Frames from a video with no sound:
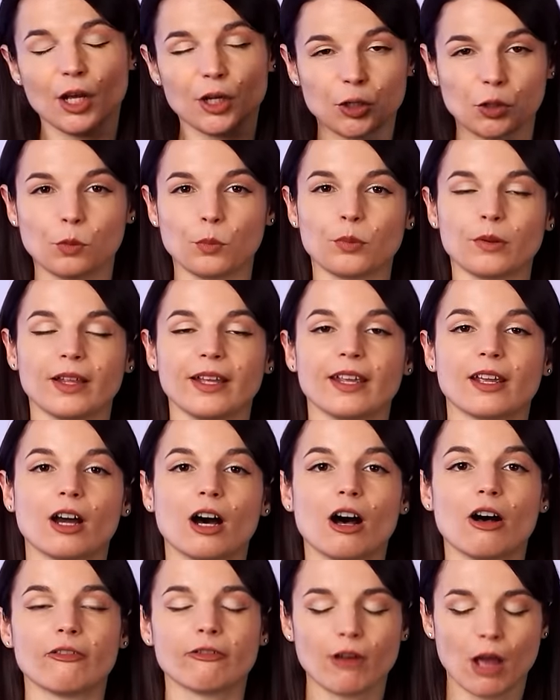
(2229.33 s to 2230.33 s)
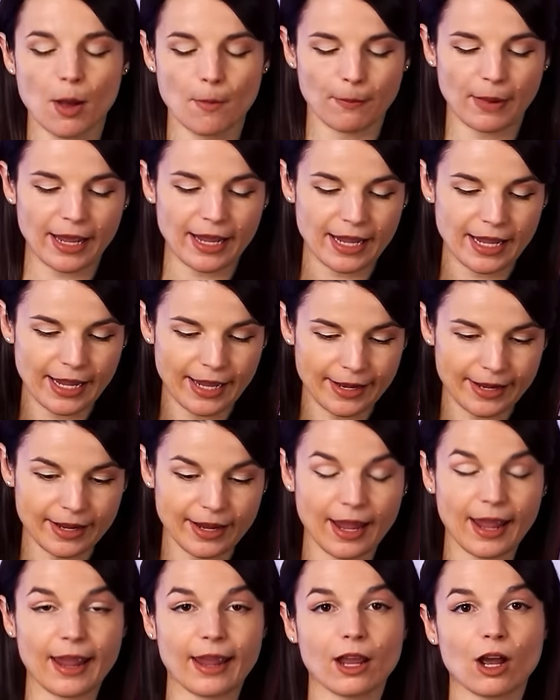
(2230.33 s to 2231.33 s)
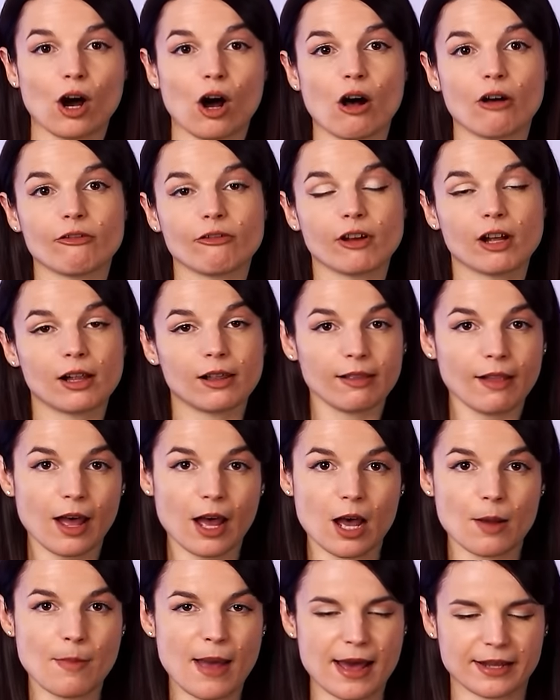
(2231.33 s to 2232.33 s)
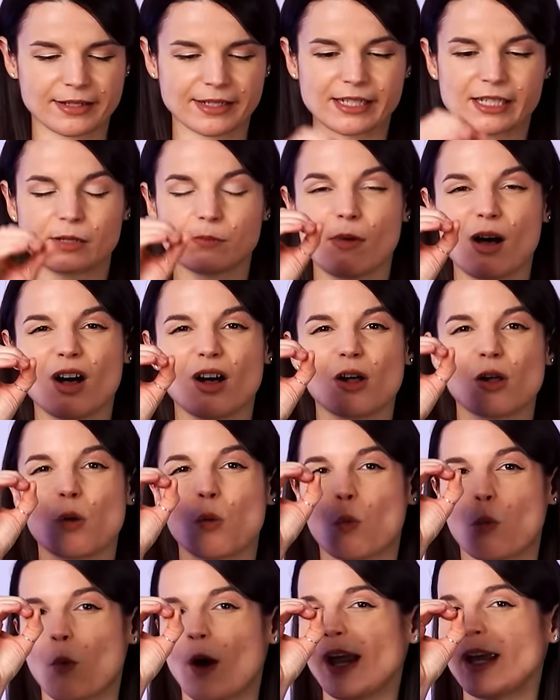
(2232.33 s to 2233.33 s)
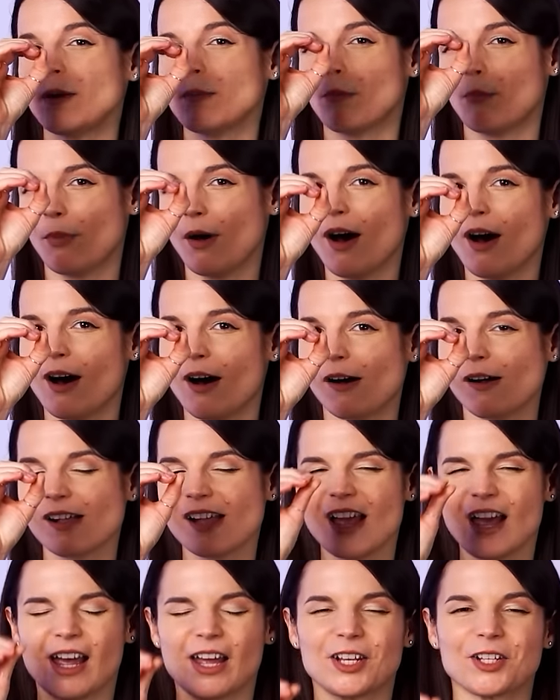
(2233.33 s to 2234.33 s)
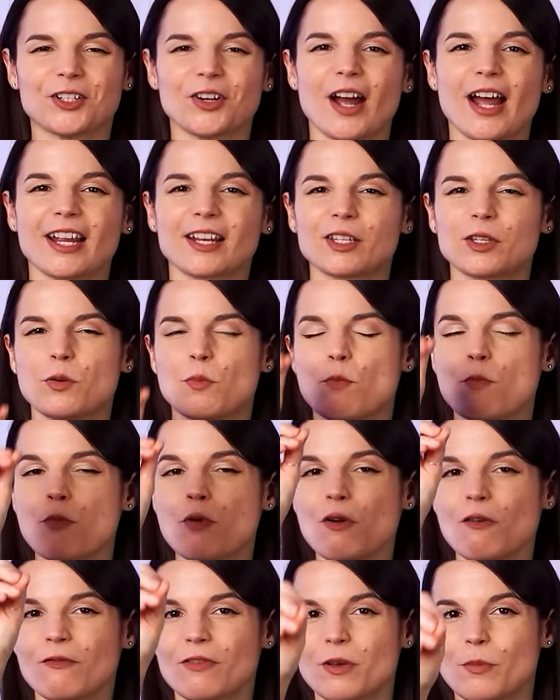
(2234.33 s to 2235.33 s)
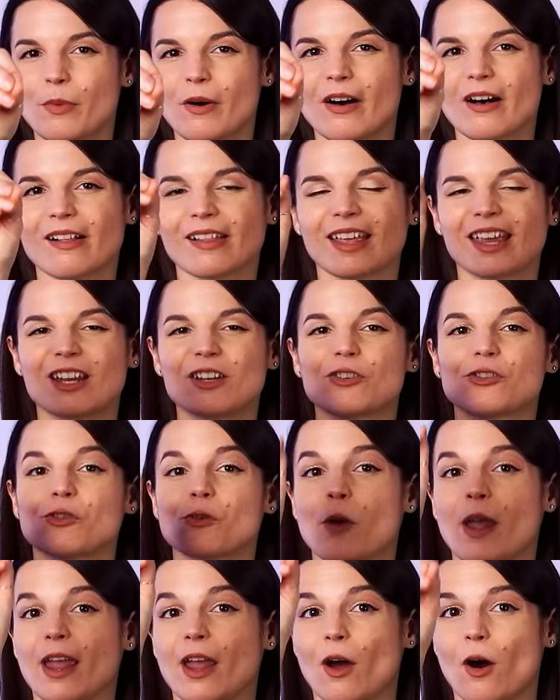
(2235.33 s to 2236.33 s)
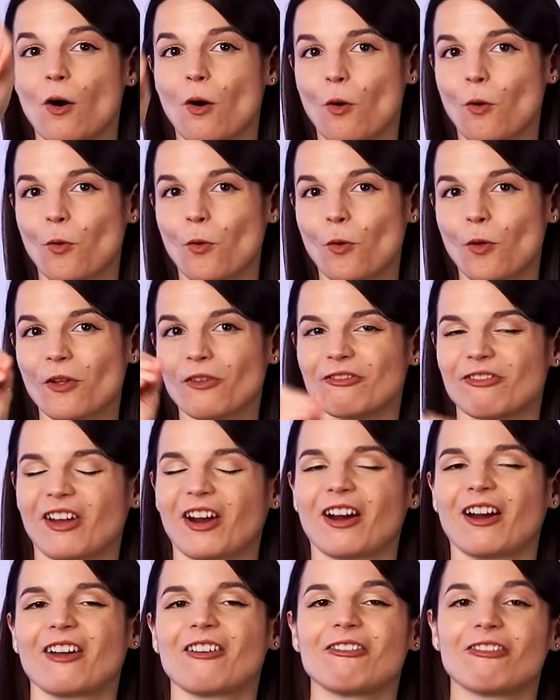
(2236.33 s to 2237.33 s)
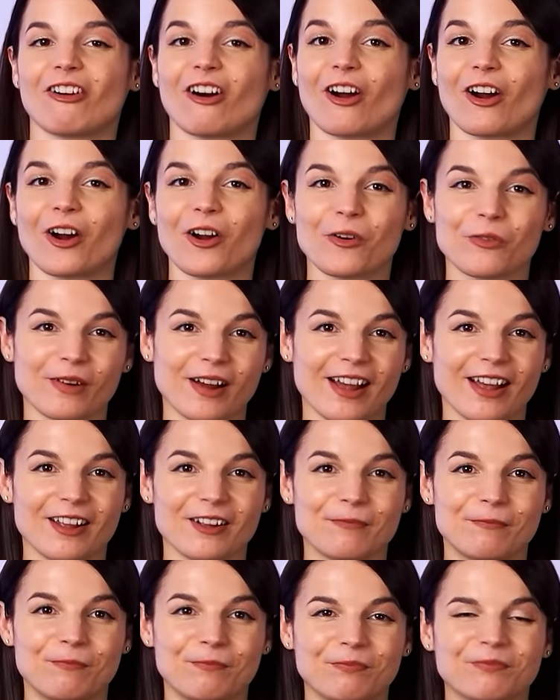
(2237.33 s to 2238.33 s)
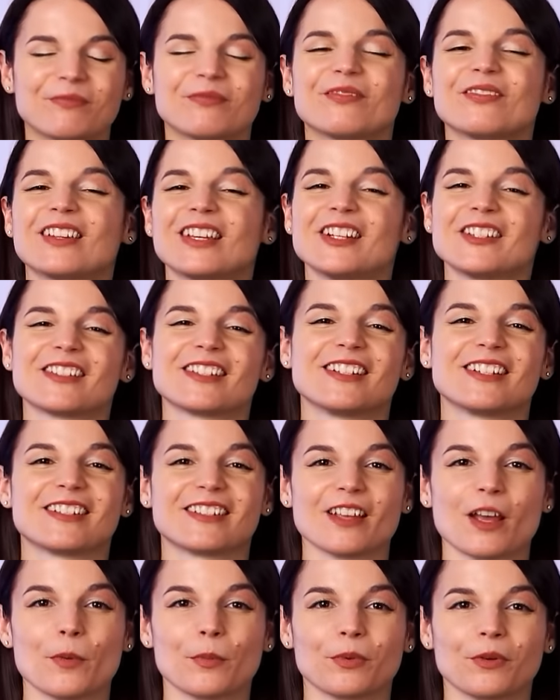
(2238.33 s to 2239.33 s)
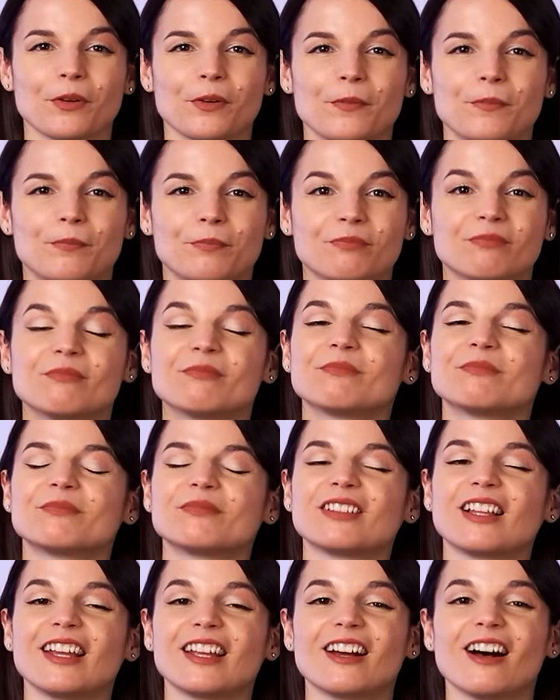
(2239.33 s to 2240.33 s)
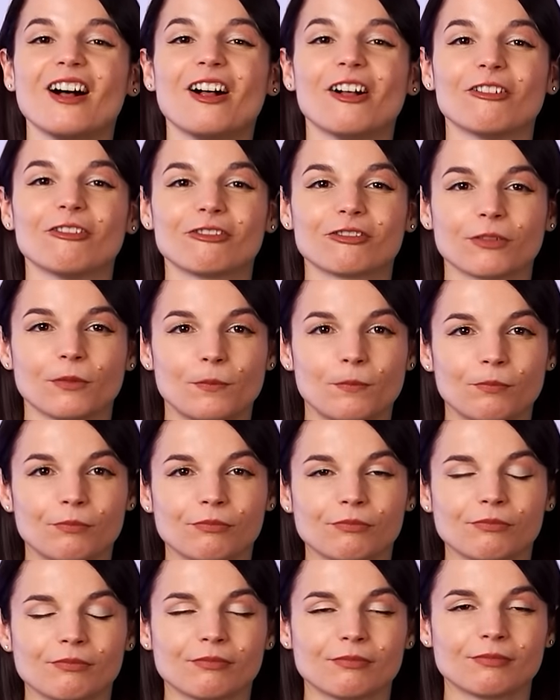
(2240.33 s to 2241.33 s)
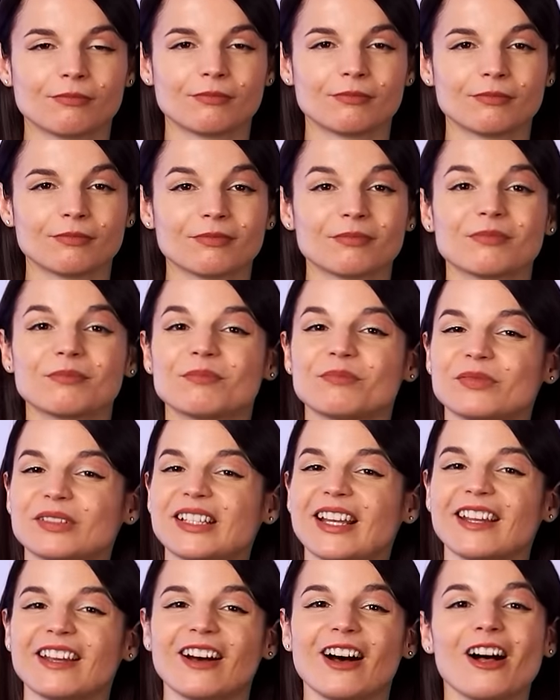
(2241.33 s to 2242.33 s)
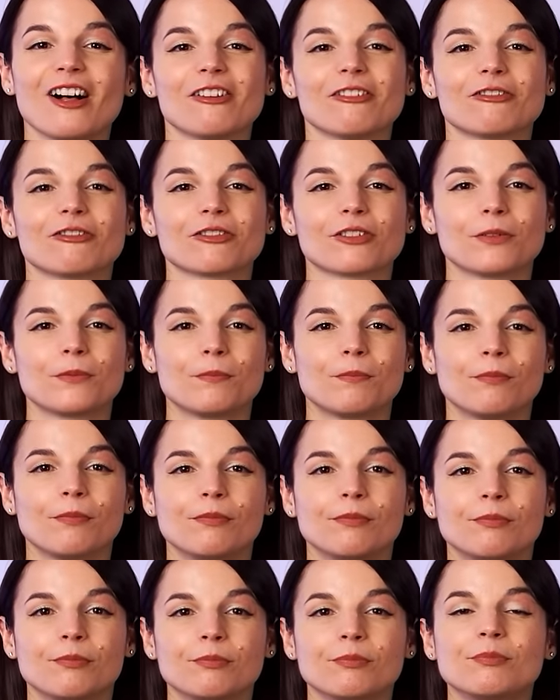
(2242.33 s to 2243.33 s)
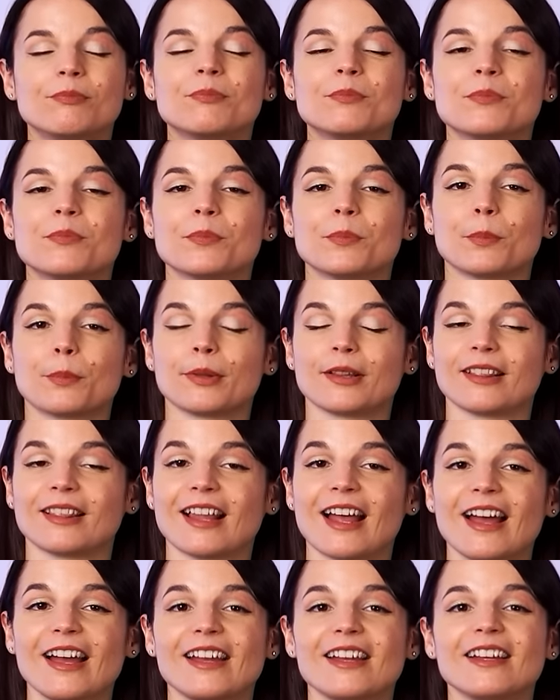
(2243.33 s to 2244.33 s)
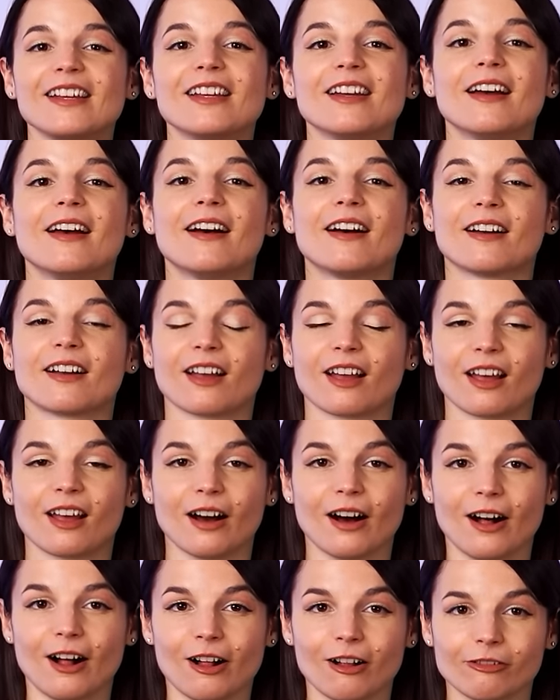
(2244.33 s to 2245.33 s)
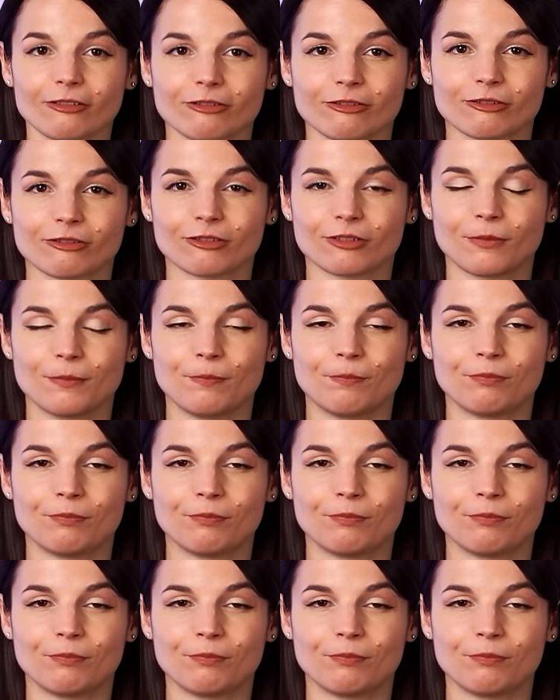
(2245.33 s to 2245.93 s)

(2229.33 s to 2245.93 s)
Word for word: You play golf by hitting a golf club at a small white ball and trying to move the ball into a hole very far away. Here's an example. Play golf. Play golf. Play golf.